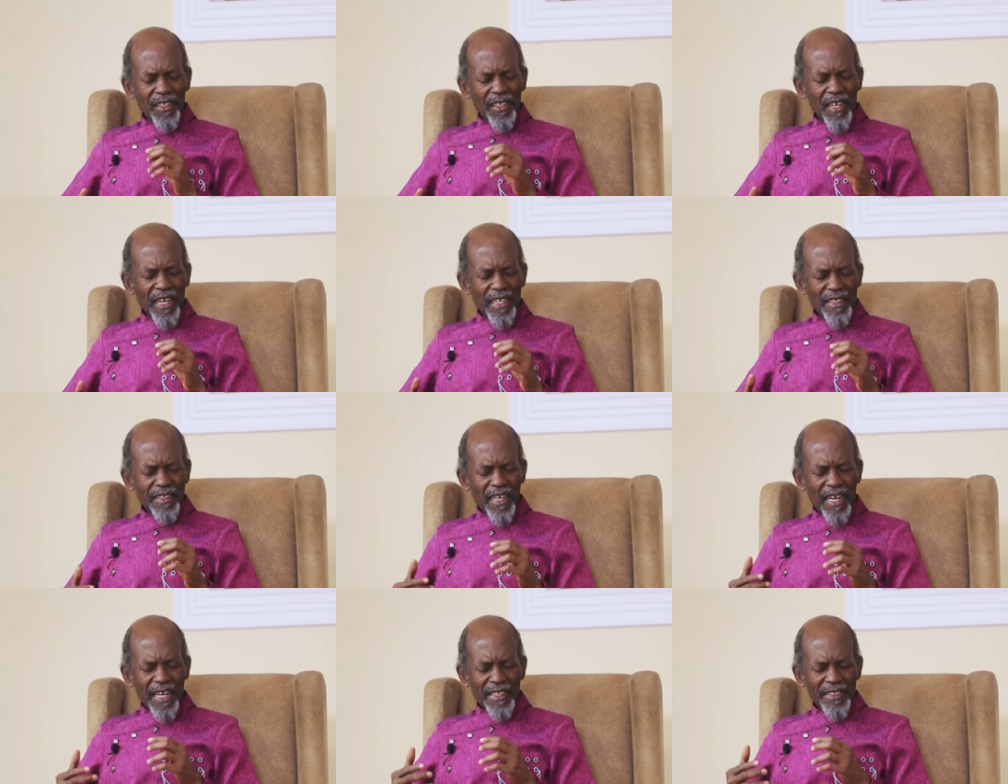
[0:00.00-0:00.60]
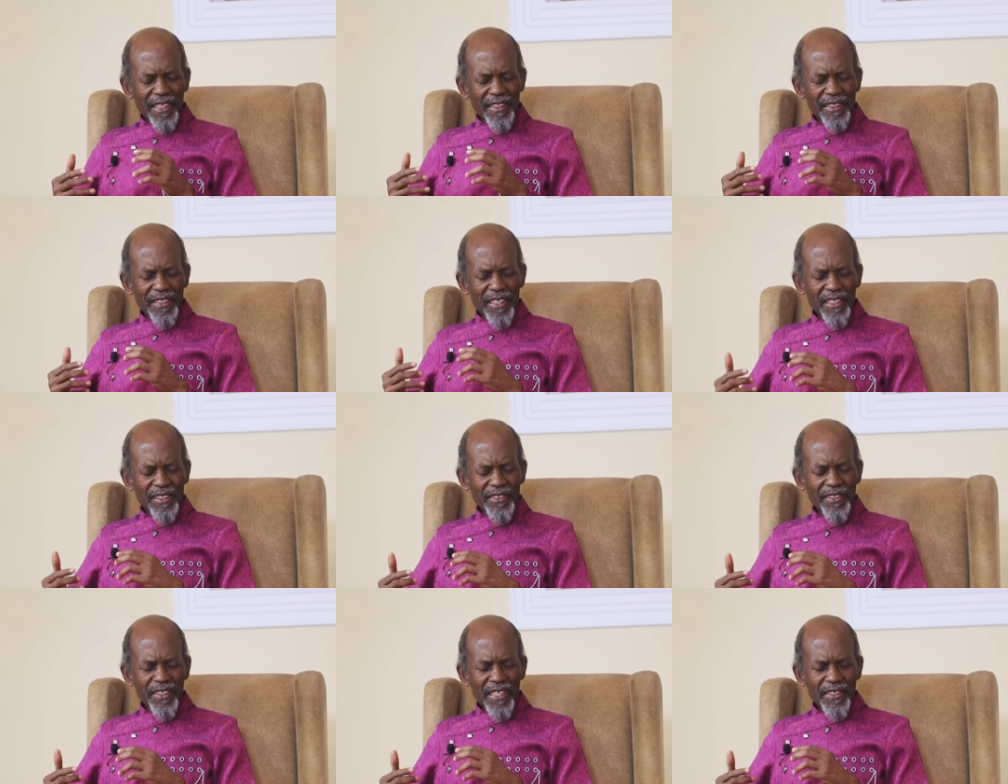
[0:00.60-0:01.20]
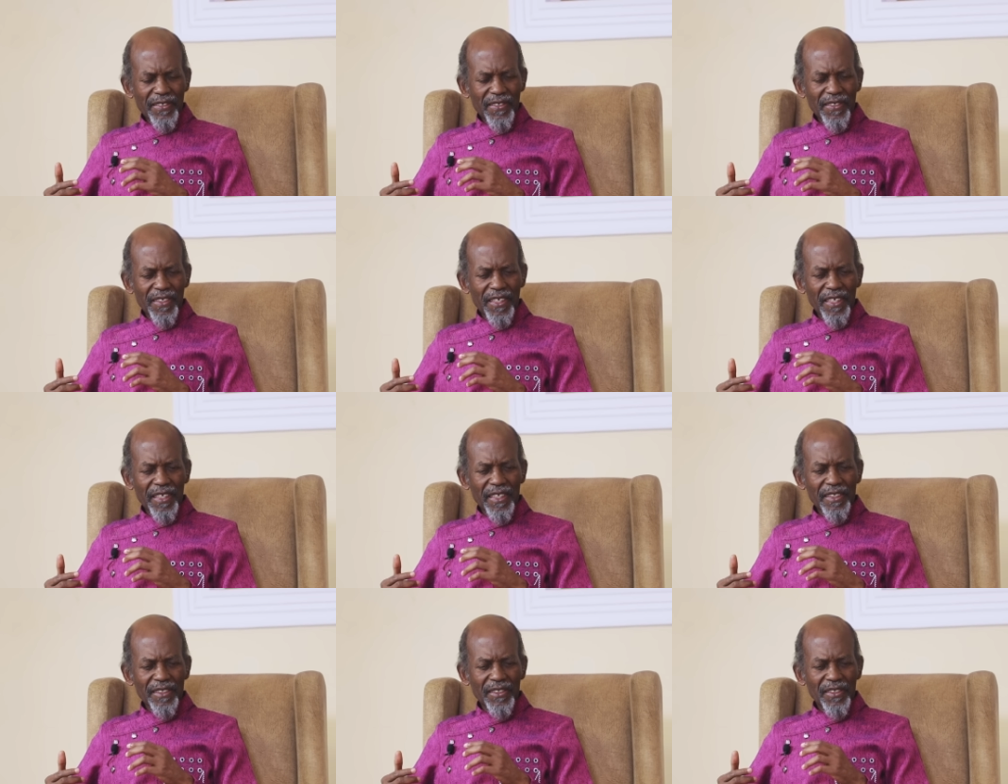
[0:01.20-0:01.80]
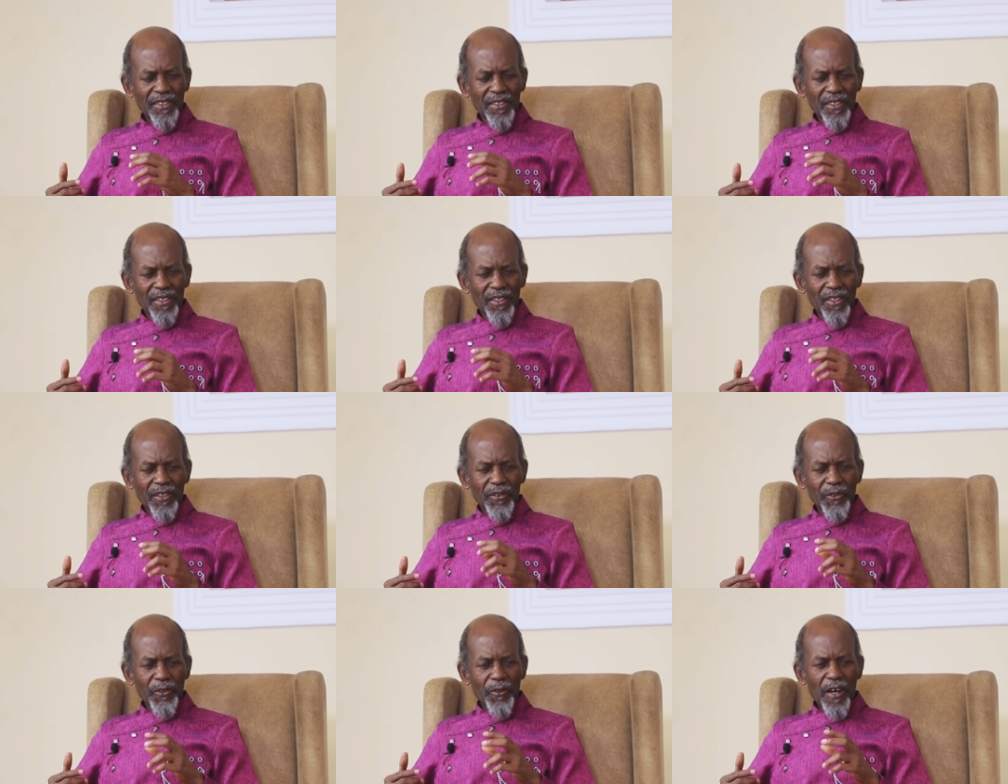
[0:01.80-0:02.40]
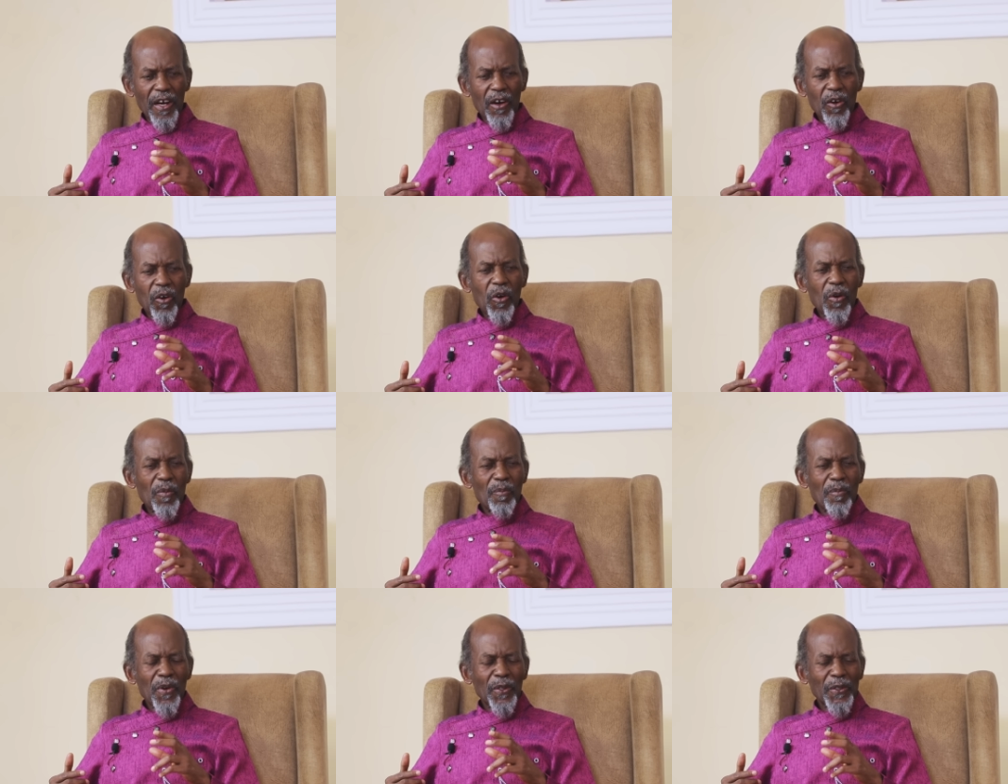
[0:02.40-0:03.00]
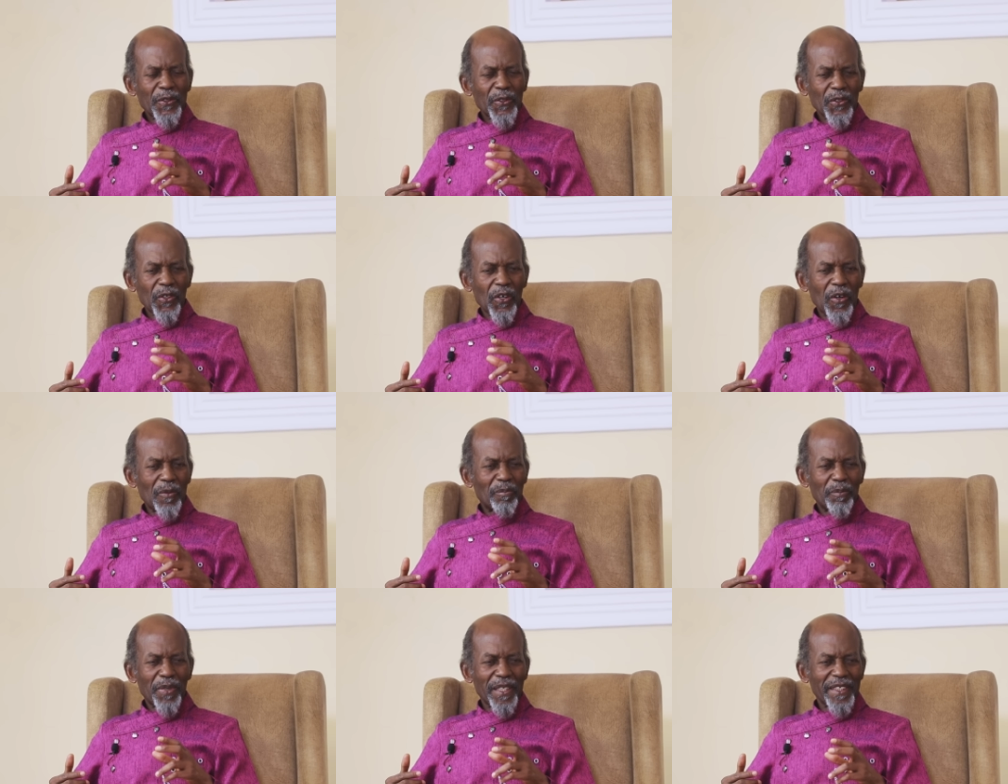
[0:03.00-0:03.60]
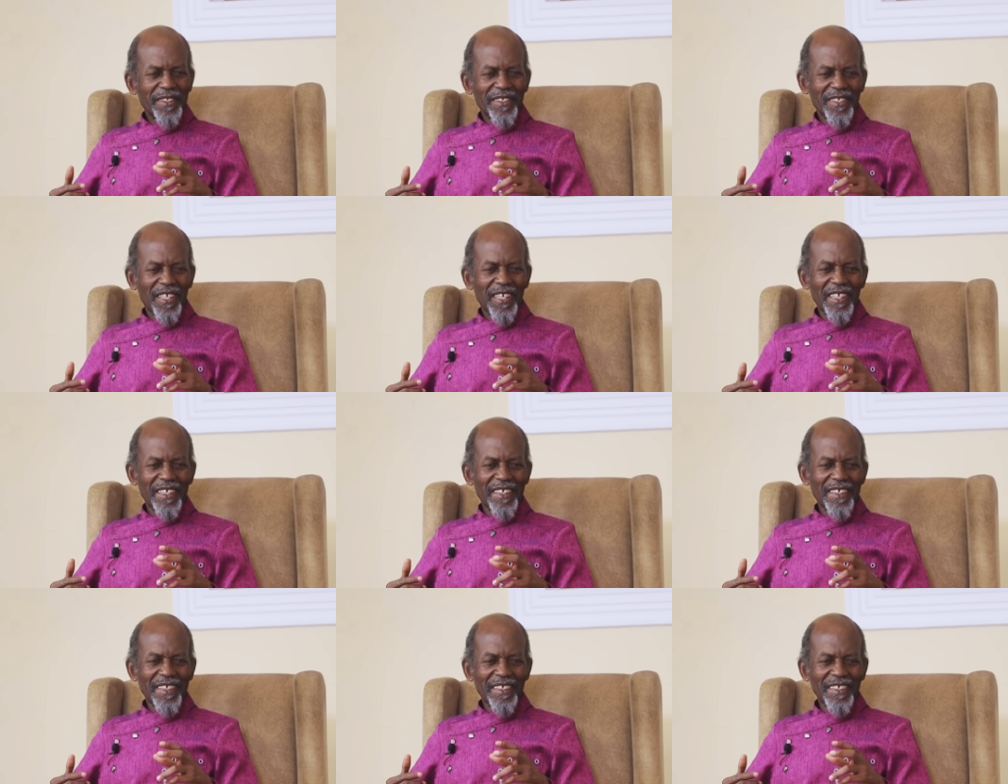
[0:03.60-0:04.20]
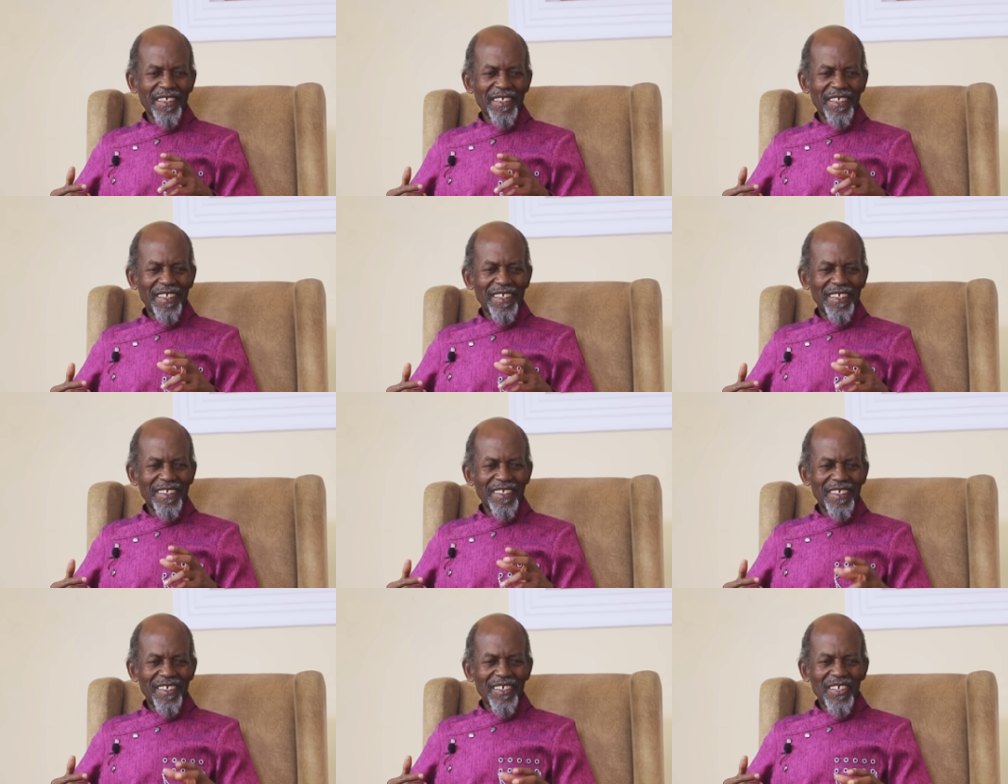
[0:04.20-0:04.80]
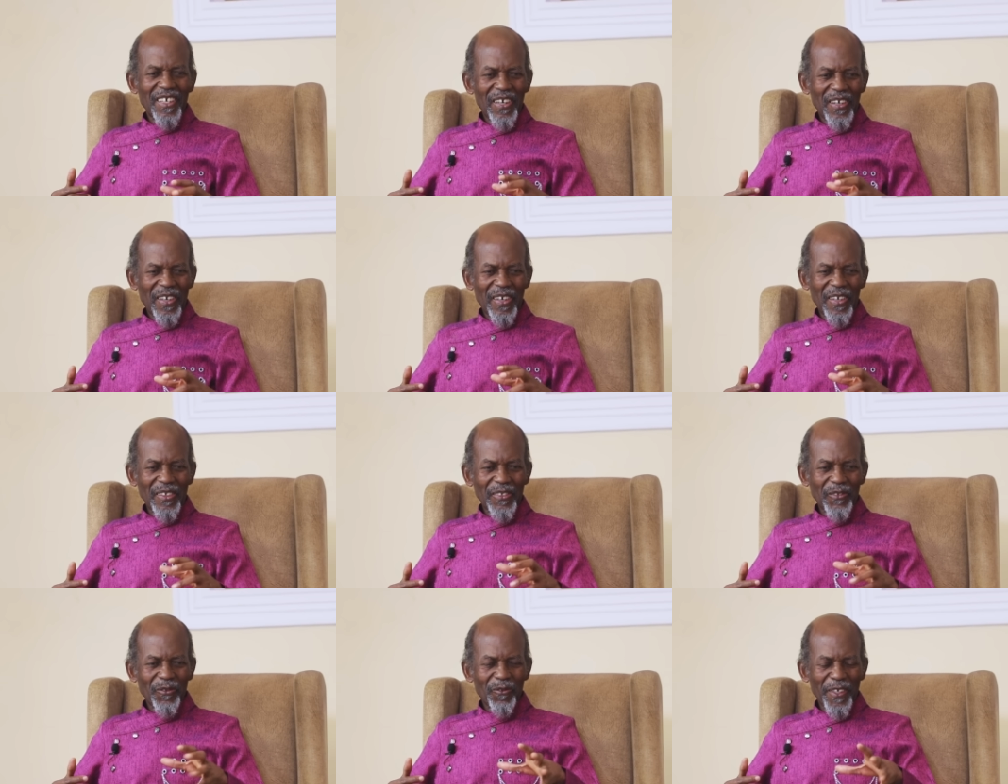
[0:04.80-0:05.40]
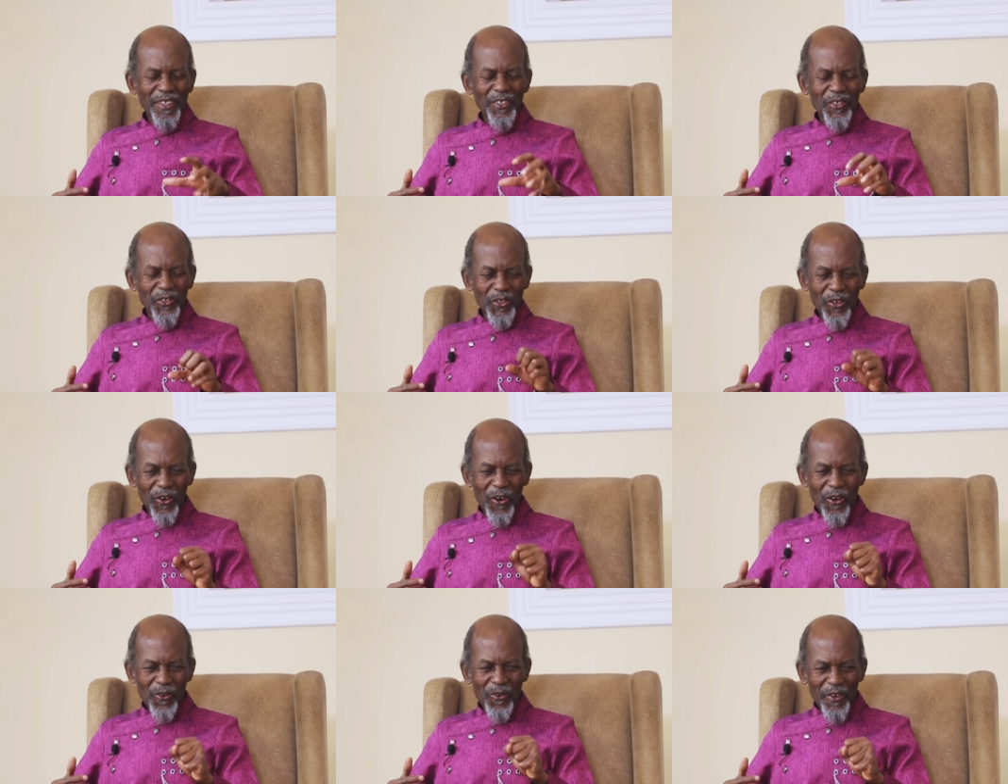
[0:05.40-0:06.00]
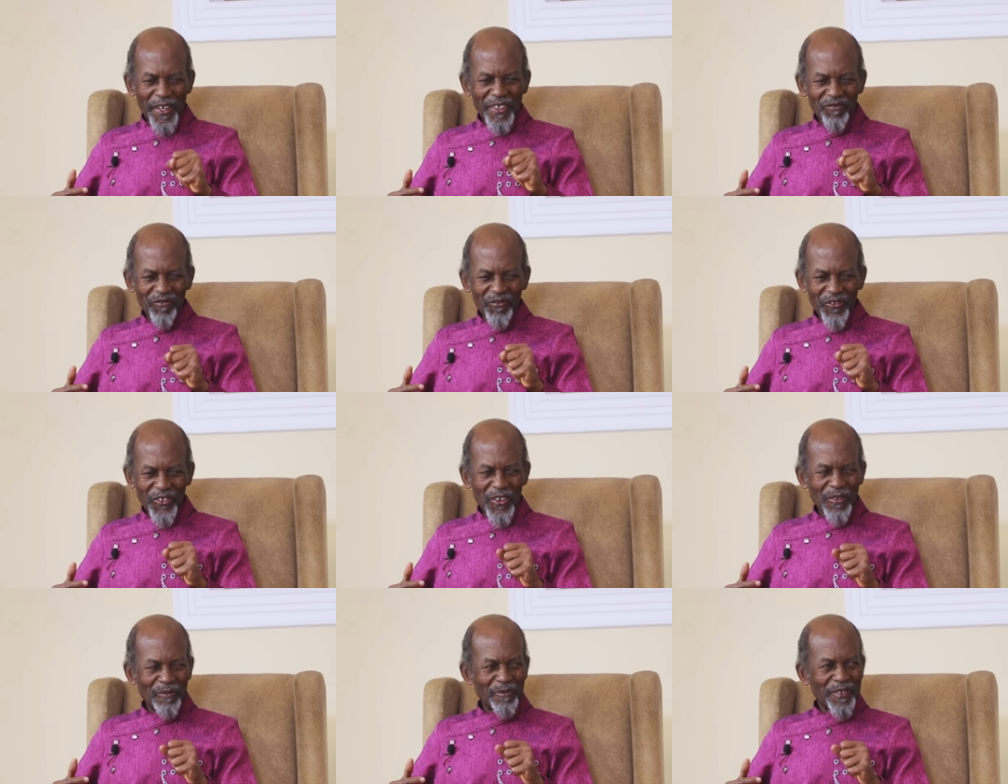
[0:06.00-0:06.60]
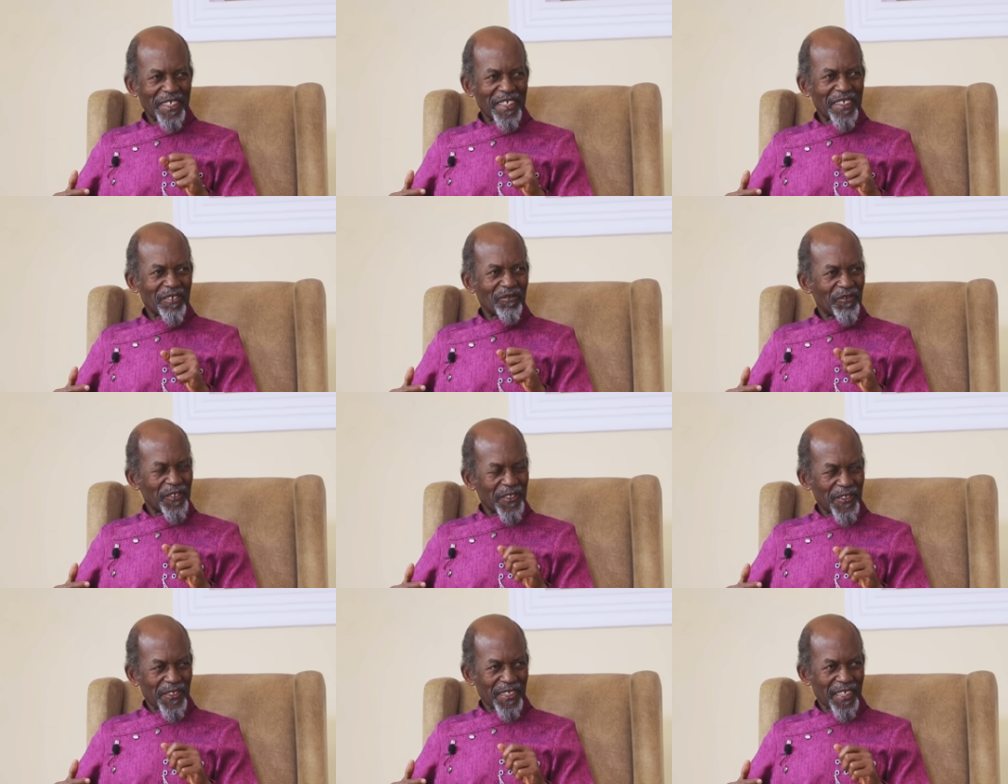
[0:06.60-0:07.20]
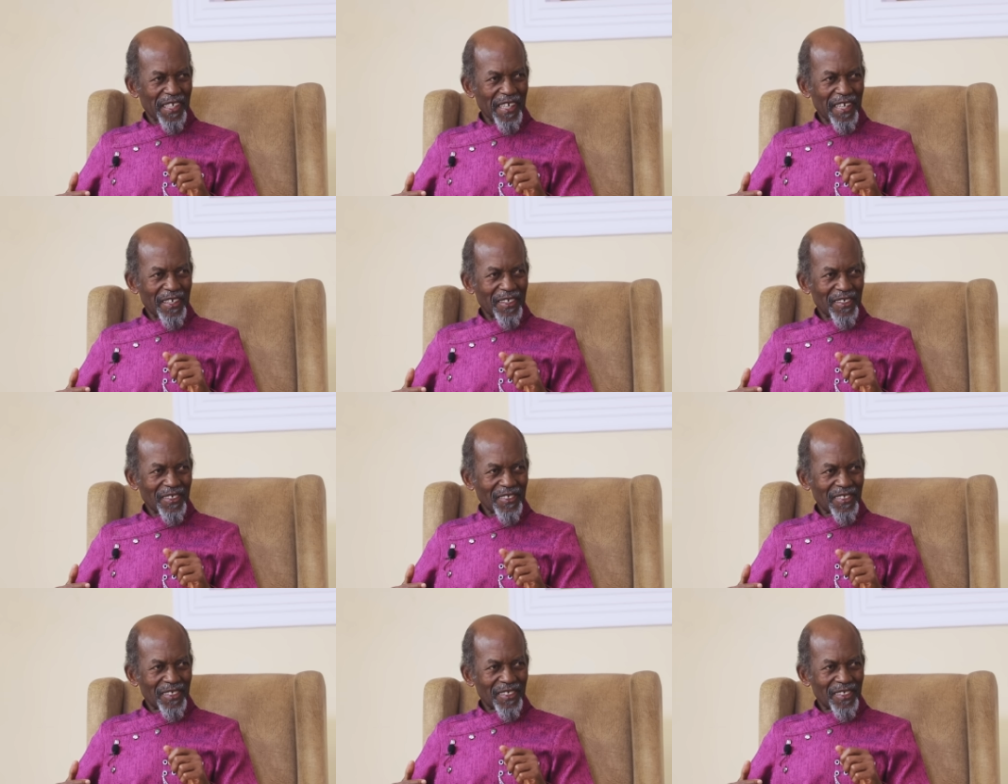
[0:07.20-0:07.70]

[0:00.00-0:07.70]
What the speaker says: And at the delta stage, you are almost completely withdrawing from the physical.